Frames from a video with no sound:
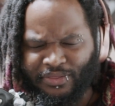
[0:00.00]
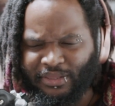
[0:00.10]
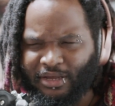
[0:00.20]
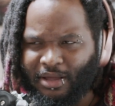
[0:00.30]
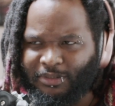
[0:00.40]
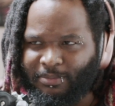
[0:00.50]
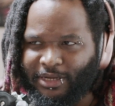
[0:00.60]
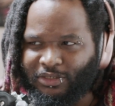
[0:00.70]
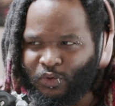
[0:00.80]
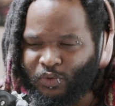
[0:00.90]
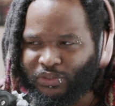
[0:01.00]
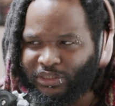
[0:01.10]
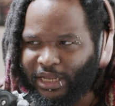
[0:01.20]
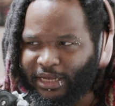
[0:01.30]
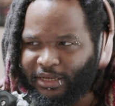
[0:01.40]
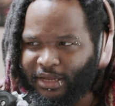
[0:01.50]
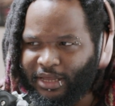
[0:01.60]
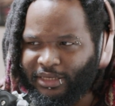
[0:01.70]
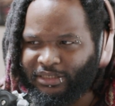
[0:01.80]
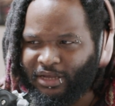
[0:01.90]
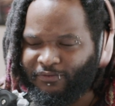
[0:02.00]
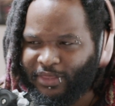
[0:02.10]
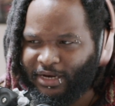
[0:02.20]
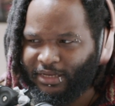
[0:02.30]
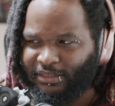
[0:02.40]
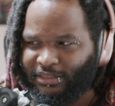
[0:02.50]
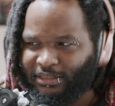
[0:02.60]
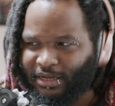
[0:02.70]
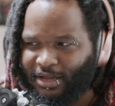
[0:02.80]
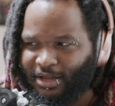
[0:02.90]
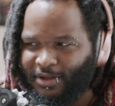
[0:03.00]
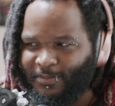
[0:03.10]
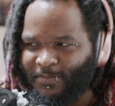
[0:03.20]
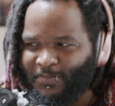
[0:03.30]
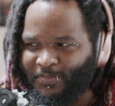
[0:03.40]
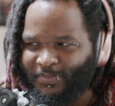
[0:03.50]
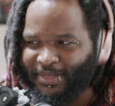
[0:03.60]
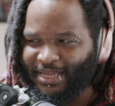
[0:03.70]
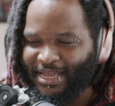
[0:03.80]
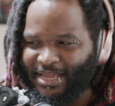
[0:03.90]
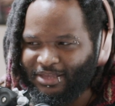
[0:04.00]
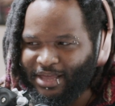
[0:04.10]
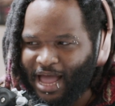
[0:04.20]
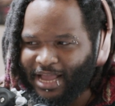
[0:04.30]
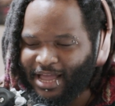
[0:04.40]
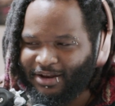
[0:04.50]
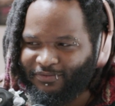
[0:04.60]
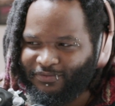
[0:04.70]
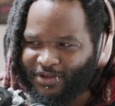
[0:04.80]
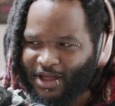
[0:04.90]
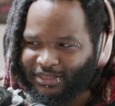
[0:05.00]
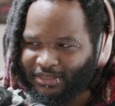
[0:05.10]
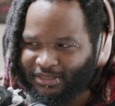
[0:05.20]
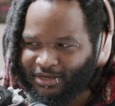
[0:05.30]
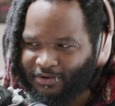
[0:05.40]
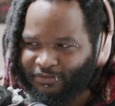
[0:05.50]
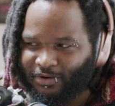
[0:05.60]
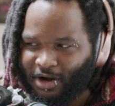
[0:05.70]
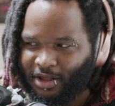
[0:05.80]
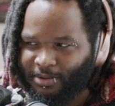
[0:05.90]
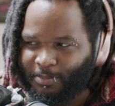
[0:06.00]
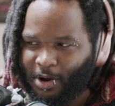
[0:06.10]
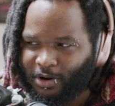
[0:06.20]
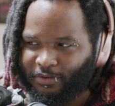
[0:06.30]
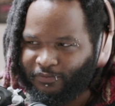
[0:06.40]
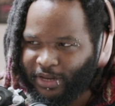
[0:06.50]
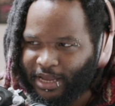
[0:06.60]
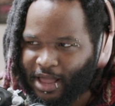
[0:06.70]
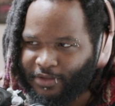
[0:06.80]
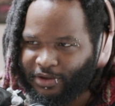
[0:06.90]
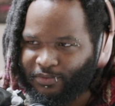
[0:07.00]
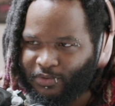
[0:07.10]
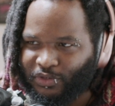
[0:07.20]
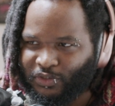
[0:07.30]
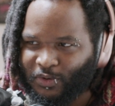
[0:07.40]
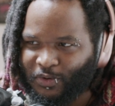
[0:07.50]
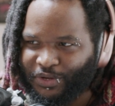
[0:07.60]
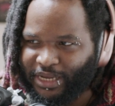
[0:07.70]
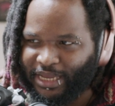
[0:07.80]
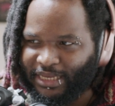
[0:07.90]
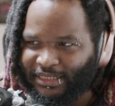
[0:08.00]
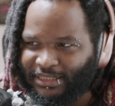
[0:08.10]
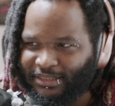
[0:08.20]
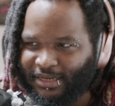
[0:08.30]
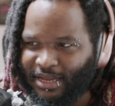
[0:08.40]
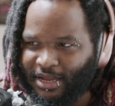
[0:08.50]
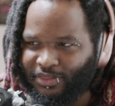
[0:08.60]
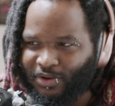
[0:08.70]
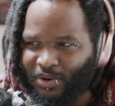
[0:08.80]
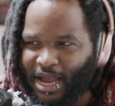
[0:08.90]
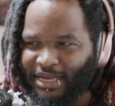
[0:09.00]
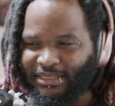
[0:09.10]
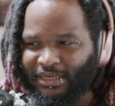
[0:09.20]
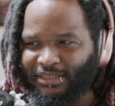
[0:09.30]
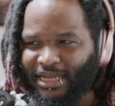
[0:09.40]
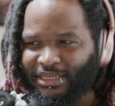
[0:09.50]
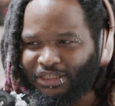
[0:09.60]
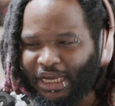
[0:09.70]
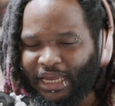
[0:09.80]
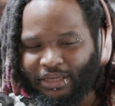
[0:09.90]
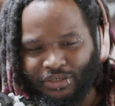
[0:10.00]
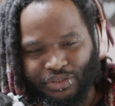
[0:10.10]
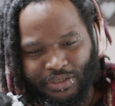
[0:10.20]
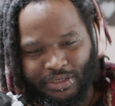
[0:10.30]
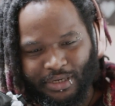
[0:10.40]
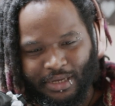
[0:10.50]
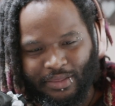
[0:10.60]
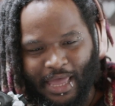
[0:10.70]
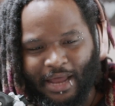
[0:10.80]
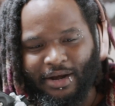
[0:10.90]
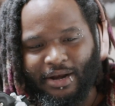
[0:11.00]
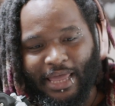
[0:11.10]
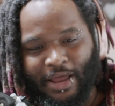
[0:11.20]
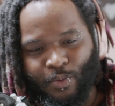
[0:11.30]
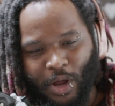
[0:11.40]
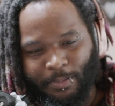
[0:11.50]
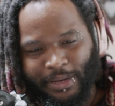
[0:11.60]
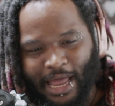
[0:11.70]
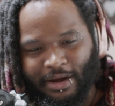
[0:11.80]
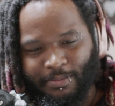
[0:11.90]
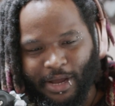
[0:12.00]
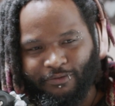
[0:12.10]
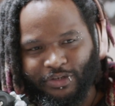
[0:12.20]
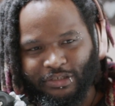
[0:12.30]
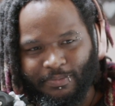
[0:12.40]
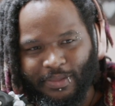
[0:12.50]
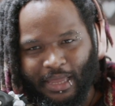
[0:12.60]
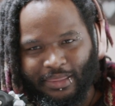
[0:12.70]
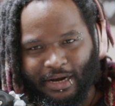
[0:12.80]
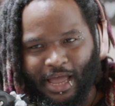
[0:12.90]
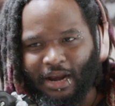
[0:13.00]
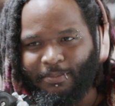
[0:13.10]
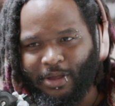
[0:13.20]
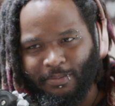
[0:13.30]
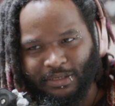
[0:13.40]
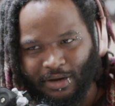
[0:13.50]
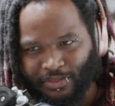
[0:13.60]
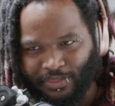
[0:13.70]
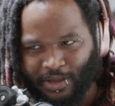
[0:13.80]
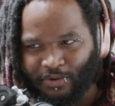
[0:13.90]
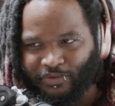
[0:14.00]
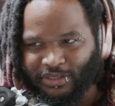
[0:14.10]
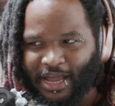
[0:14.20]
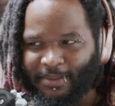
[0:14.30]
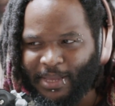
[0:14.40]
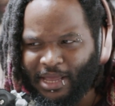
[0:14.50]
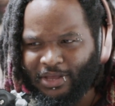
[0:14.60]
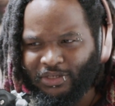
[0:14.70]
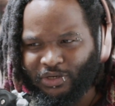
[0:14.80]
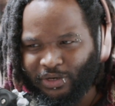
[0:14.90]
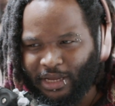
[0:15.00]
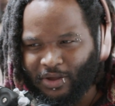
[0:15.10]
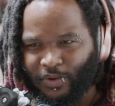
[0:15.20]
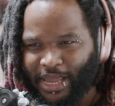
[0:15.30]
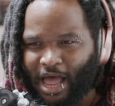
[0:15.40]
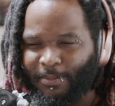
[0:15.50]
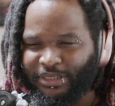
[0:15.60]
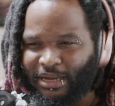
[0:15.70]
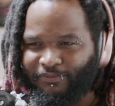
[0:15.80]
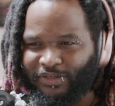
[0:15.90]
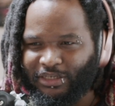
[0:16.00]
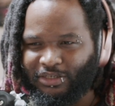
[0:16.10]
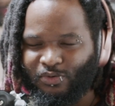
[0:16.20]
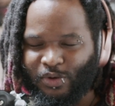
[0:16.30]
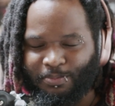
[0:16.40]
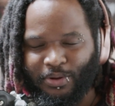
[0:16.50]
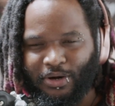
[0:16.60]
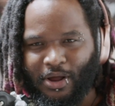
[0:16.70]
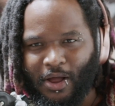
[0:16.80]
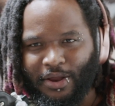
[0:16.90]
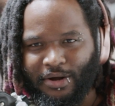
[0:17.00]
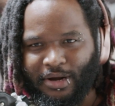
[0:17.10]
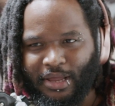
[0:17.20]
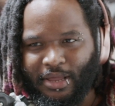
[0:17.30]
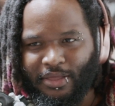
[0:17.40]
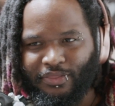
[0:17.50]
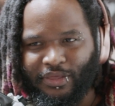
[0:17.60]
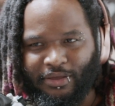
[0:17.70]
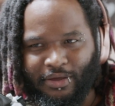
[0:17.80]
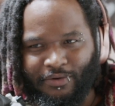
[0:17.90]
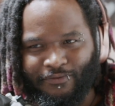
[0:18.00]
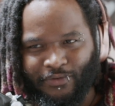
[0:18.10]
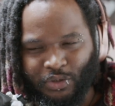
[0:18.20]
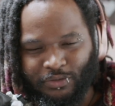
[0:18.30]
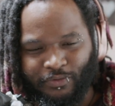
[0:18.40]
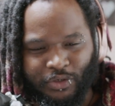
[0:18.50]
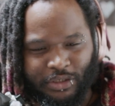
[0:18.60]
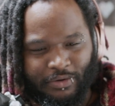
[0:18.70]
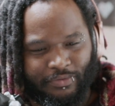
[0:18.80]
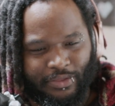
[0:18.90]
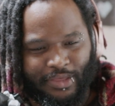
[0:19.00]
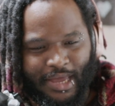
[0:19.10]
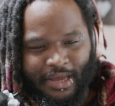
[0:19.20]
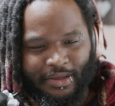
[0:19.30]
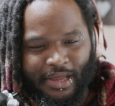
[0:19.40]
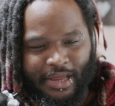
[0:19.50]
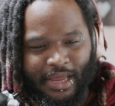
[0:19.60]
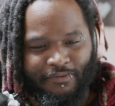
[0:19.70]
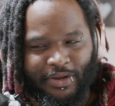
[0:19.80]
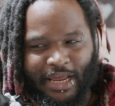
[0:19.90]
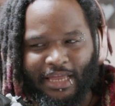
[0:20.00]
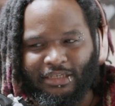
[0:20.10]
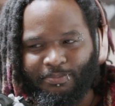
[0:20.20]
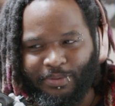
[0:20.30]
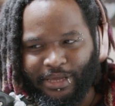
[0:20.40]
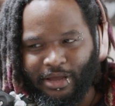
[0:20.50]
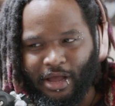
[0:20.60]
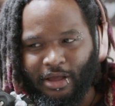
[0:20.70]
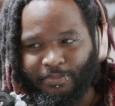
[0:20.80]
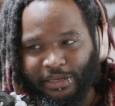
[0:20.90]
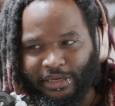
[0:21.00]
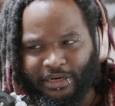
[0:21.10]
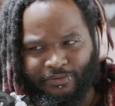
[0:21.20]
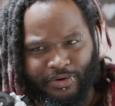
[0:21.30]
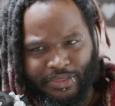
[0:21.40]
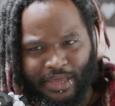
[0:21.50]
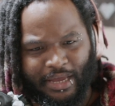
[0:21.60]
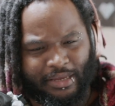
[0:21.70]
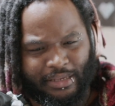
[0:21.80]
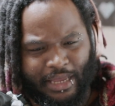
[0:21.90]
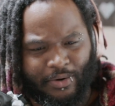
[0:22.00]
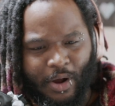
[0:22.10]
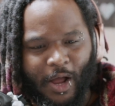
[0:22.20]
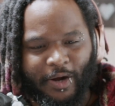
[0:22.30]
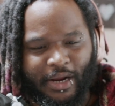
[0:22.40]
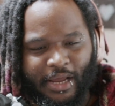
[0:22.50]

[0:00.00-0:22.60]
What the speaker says: thing that comes to mind too is like stuff that is, I kind of got to discover part of like how they wrote the story is there were ideas that changed. They had one plan in mind for something, and then it kind of becomes another thing over time. So you're like, okay, how much emphasis do we put on the first version of the thing if it ends up being a completely different thing later on?